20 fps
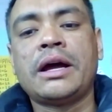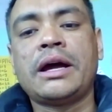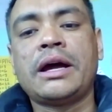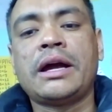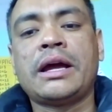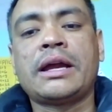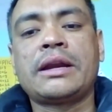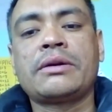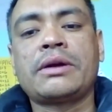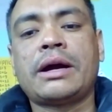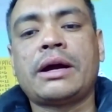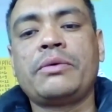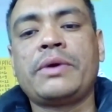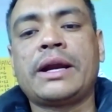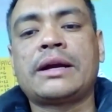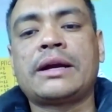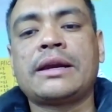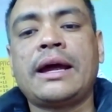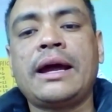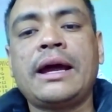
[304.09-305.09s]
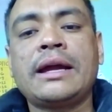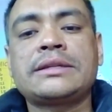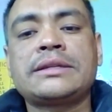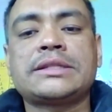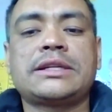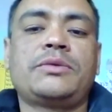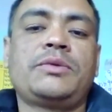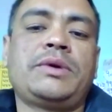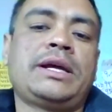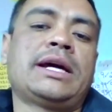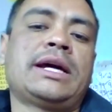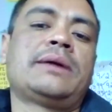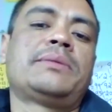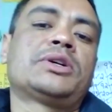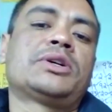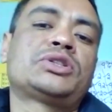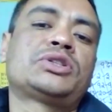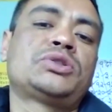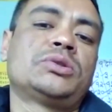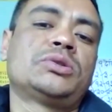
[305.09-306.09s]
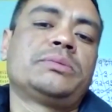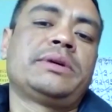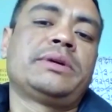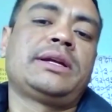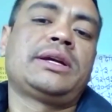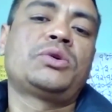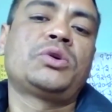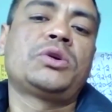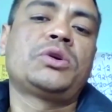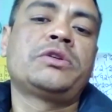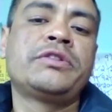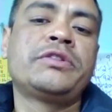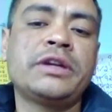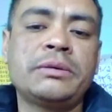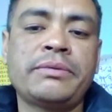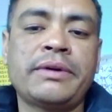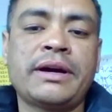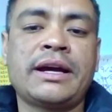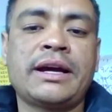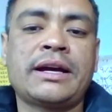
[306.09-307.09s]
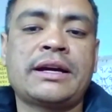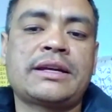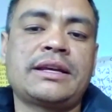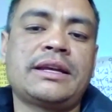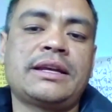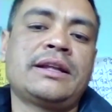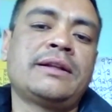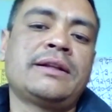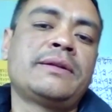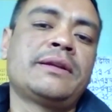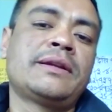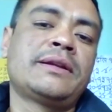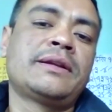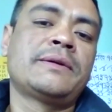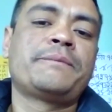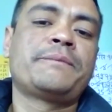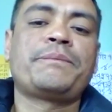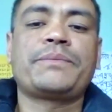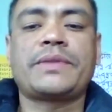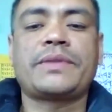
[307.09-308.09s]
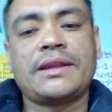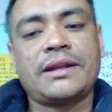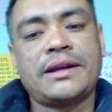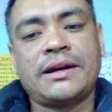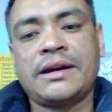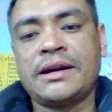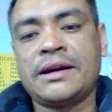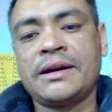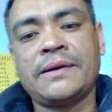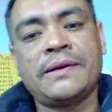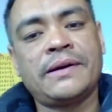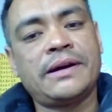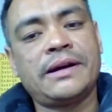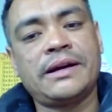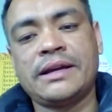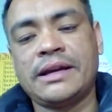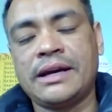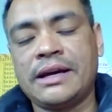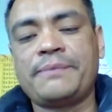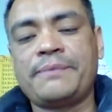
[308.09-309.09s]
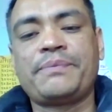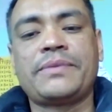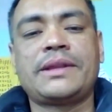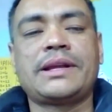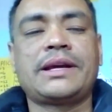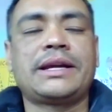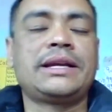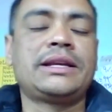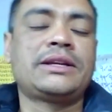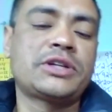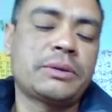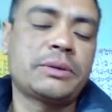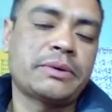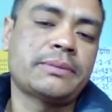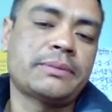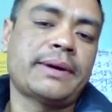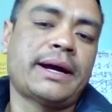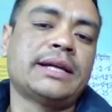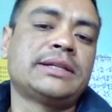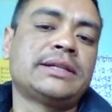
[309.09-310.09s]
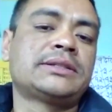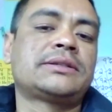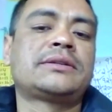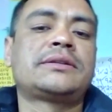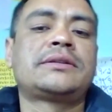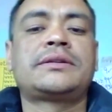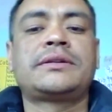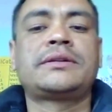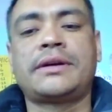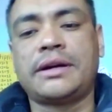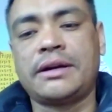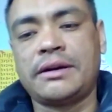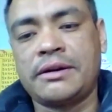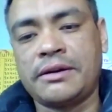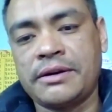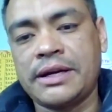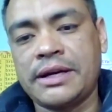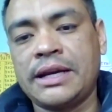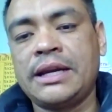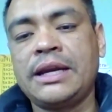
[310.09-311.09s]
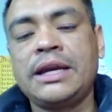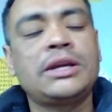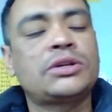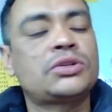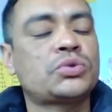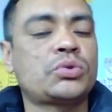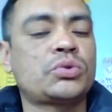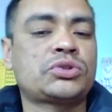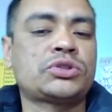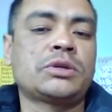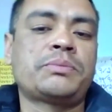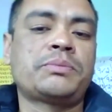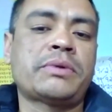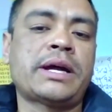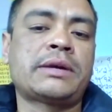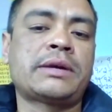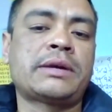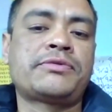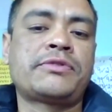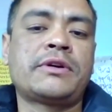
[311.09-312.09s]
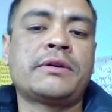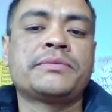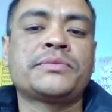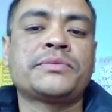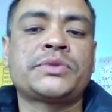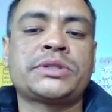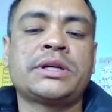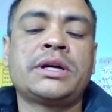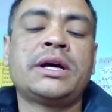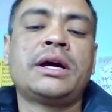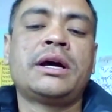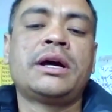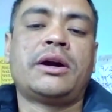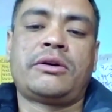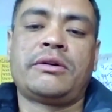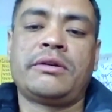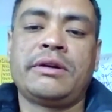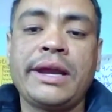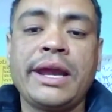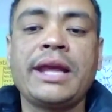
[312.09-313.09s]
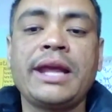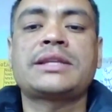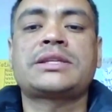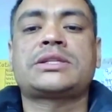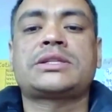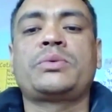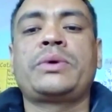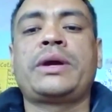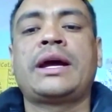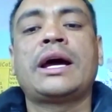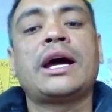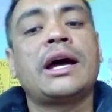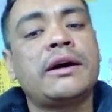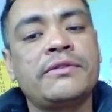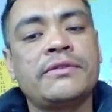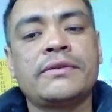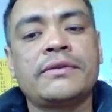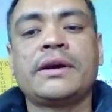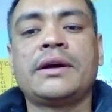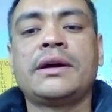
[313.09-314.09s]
And we're glad we have so many good feedback in the in TripAdvisor or any social platforms or links we have.